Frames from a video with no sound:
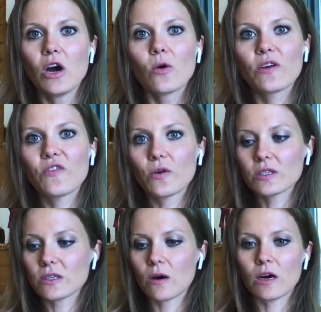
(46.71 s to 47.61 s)
We
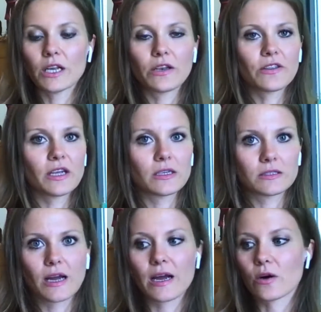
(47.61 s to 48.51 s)
focus on things
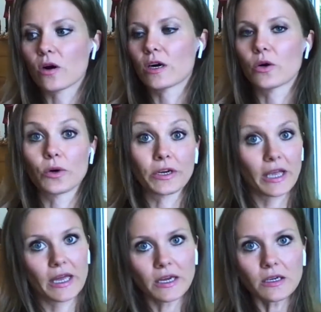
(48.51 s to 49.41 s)
that are
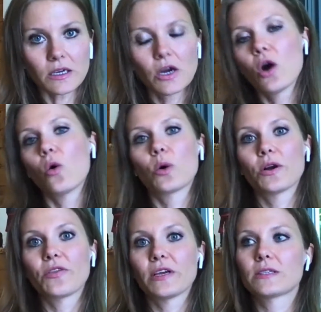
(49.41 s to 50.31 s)
organic or
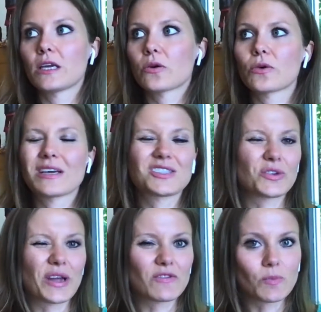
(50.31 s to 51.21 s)
things that you don't
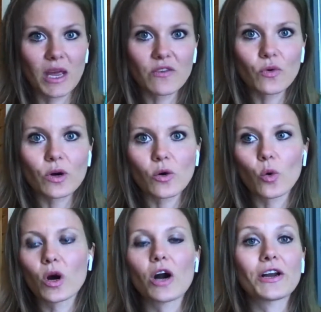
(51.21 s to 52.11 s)
necessarily have to pay for
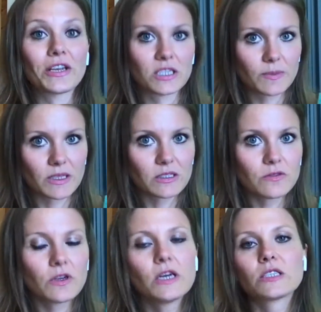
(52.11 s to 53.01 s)
or are inexpensive.